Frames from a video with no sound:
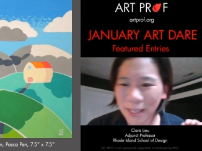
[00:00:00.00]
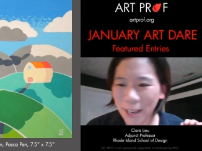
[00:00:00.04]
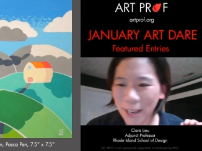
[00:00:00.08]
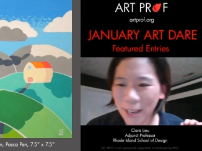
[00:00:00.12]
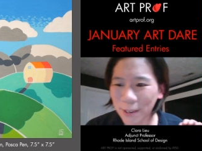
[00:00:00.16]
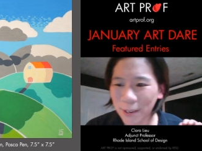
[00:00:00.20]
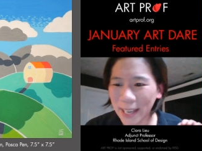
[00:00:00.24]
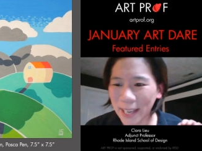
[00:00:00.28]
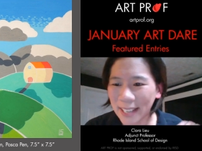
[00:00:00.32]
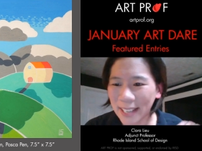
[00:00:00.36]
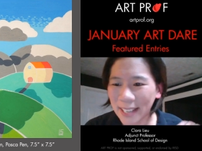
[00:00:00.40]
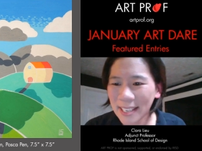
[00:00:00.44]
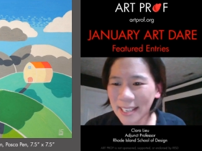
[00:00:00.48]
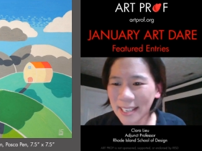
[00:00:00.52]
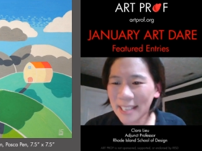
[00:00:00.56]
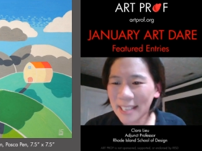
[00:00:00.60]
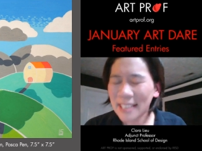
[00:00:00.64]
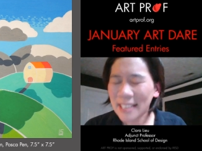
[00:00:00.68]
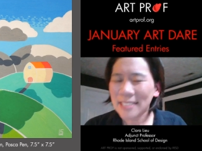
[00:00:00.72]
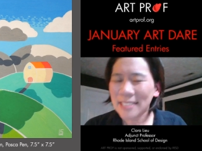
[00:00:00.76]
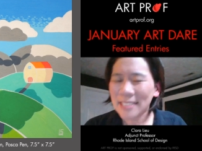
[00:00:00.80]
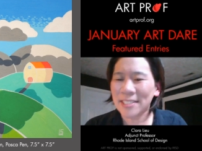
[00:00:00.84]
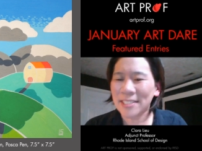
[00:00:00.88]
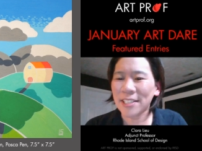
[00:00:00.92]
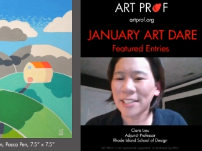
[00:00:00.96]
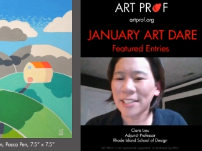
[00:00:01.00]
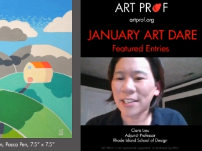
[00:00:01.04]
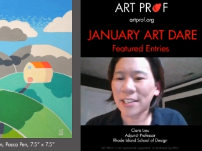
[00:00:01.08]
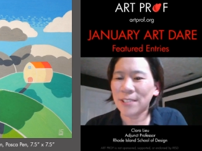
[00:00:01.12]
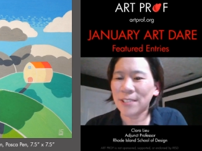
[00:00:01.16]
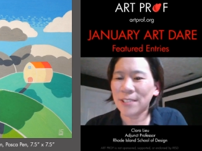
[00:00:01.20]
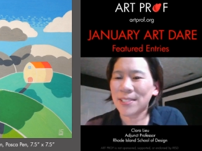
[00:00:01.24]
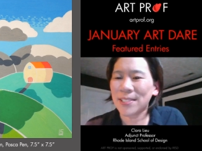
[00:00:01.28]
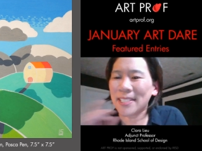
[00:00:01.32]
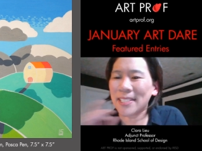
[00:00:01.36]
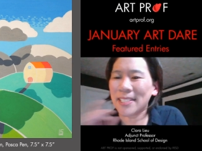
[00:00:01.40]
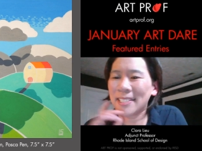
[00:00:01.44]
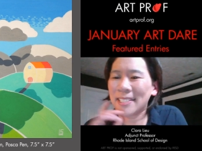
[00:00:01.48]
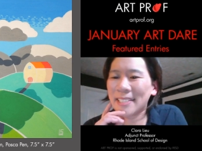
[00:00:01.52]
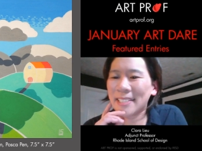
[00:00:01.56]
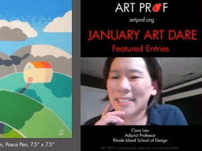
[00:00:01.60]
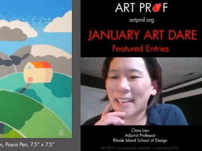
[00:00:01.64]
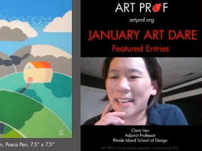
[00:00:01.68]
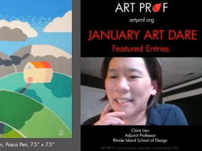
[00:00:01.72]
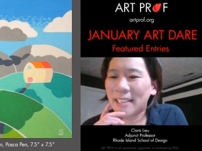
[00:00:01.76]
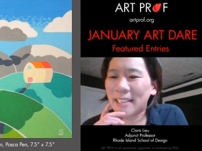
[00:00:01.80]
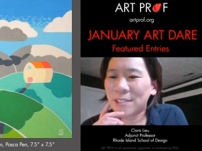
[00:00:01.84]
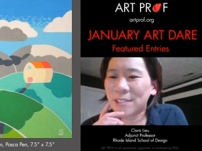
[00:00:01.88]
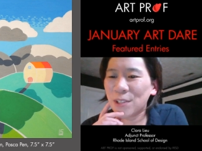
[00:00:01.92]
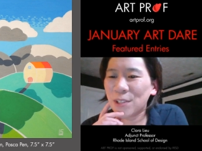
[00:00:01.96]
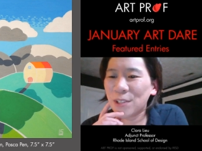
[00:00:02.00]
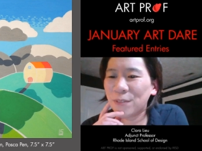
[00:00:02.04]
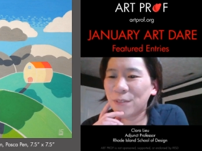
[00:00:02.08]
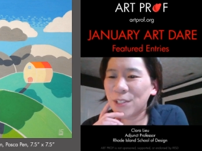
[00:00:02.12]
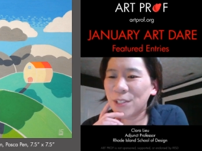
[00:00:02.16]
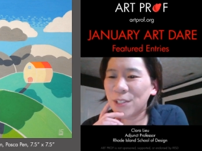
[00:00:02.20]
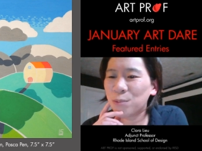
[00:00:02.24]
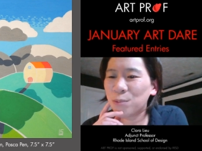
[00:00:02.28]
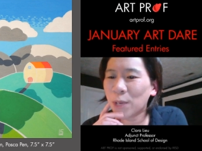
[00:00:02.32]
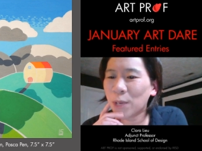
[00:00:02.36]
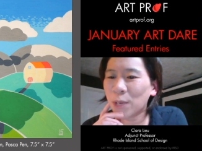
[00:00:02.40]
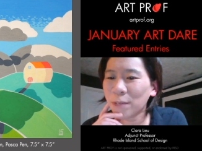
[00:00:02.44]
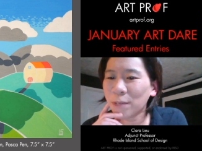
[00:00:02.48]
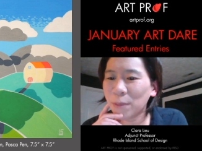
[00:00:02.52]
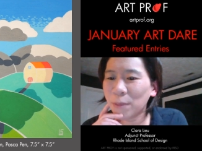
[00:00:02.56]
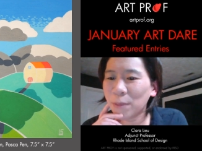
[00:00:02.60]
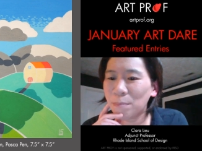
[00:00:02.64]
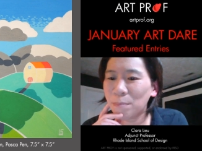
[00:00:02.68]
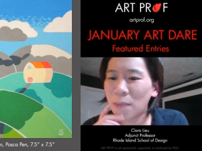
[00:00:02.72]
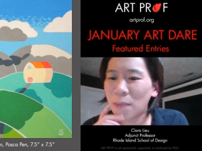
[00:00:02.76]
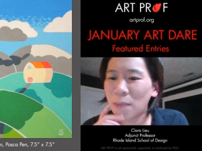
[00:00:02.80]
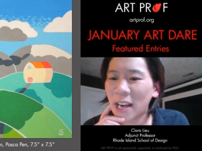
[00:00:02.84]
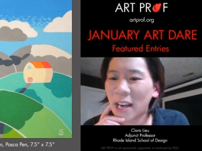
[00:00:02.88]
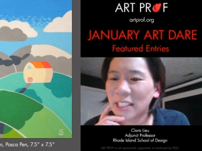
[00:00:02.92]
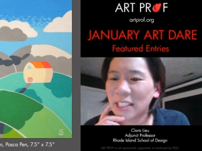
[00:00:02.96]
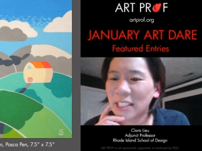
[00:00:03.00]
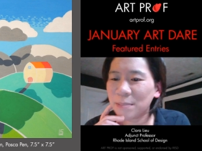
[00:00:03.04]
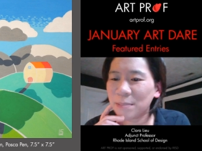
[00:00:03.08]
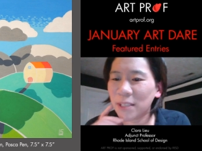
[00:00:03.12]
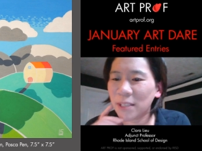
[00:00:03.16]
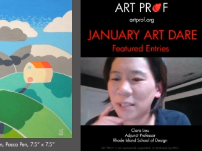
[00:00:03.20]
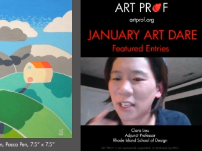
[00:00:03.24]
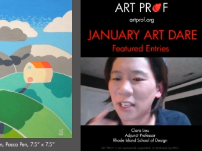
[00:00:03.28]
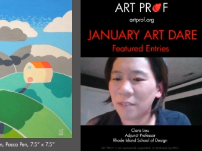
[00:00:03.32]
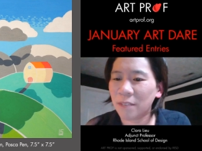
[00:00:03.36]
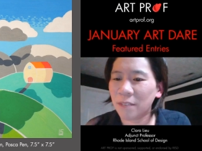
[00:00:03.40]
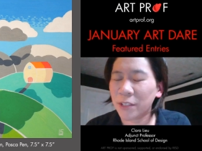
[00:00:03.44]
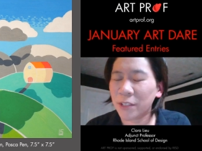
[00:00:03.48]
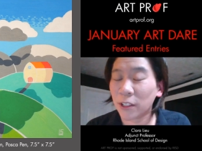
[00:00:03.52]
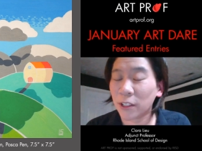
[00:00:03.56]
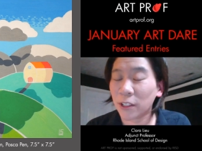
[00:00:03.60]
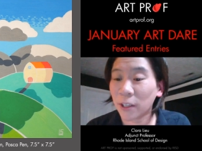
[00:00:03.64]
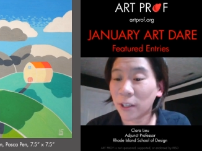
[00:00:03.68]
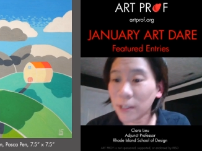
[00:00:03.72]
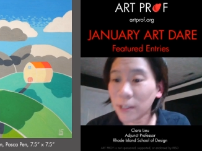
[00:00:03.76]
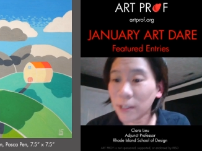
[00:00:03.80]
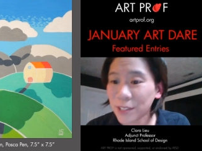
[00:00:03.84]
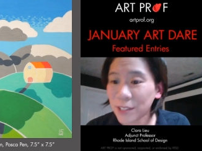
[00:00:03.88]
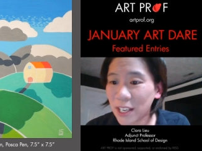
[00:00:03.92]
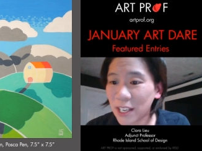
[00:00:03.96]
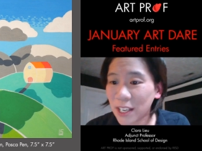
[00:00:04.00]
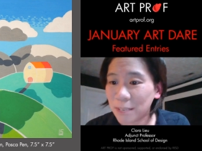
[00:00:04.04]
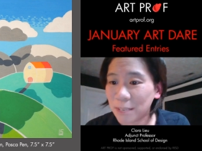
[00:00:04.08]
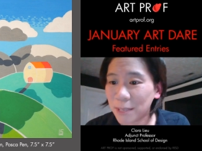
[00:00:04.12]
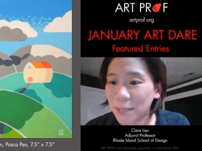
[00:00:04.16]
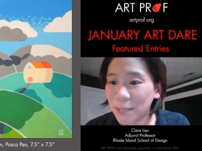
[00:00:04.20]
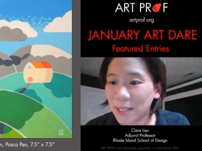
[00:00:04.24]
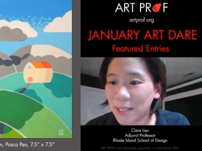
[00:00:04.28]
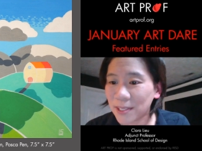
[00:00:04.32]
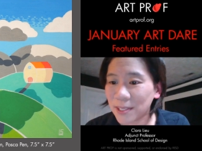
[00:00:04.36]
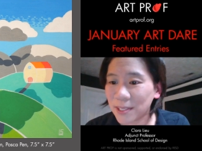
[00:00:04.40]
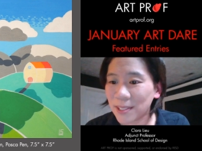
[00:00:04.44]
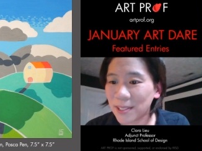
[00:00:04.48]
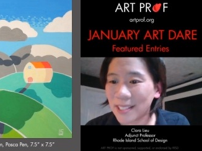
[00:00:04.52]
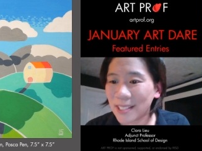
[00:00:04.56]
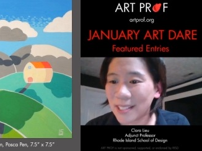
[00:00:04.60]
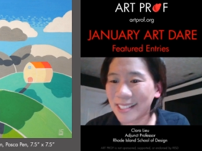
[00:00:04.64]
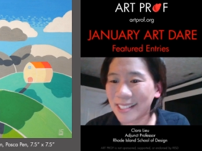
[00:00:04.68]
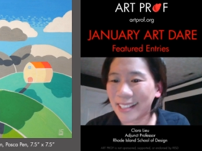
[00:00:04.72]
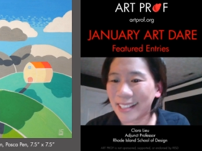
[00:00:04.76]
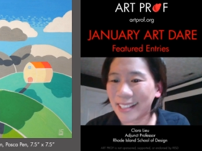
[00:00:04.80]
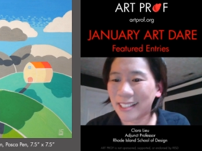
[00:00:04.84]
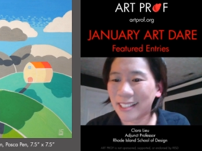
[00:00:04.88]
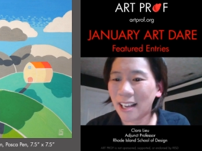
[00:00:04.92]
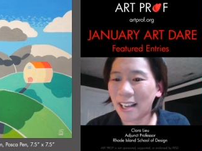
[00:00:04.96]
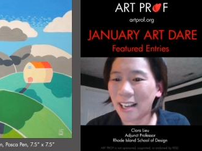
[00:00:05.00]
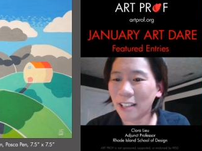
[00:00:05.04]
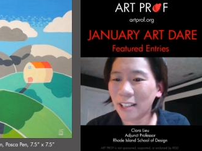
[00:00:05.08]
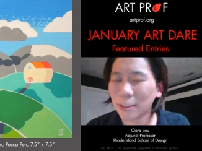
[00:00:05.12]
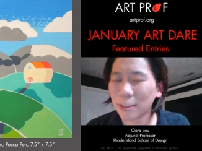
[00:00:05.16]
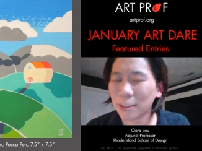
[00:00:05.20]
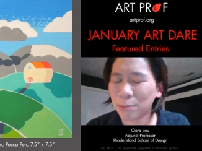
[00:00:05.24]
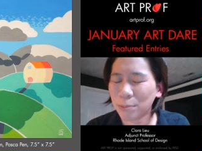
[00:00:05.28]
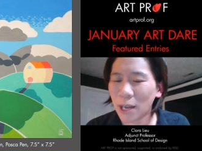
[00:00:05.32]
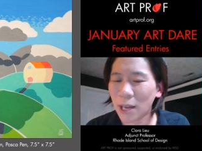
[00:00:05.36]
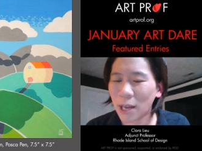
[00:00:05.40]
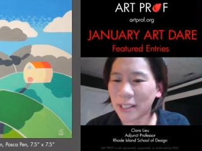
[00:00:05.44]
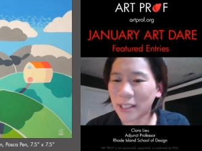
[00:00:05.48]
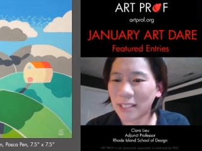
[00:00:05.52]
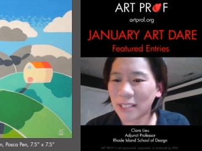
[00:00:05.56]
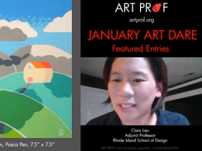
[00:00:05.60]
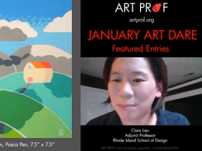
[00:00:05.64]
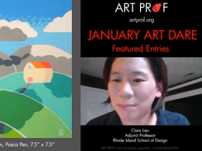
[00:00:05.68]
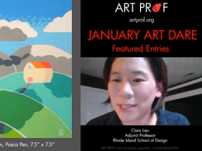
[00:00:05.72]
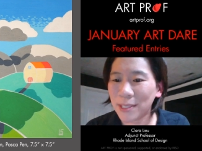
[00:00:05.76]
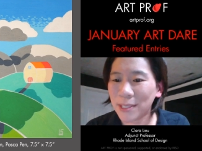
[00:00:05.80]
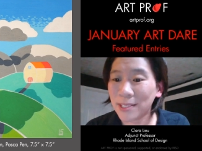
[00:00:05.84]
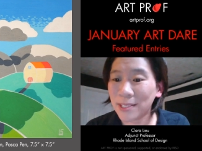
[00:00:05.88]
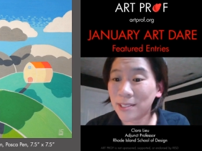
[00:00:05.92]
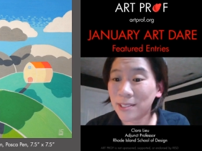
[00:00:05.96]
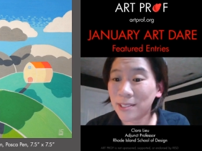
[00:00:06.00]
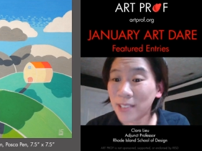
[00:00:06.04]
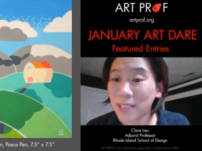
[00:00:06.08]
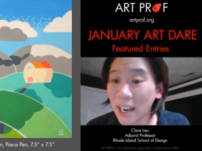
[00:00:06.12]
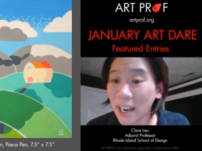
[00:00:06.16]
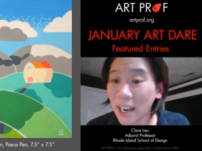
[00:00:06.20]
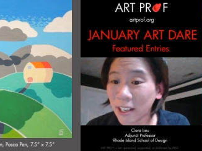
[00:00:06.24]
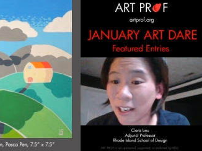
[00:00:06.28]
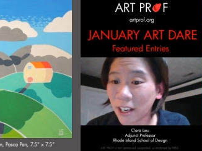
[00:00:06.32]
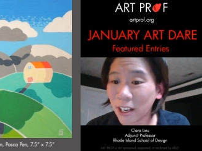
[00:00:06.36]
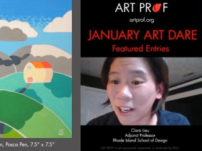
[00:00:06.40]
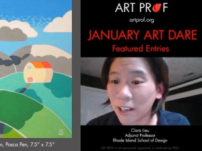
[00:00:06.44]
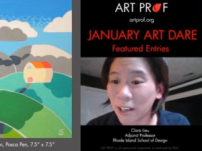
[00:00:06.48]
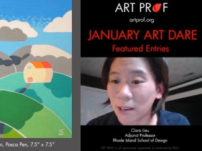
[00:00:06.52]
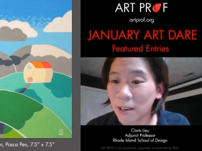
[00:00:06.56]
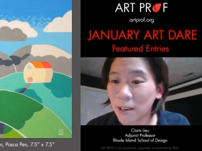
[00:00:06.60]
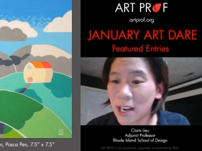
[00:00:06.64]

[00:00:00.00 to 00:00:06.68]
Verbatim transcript: Okay, Seacoast is saying Sophie's work reminds me of the Erte pieces. It's like color blocking meets deco.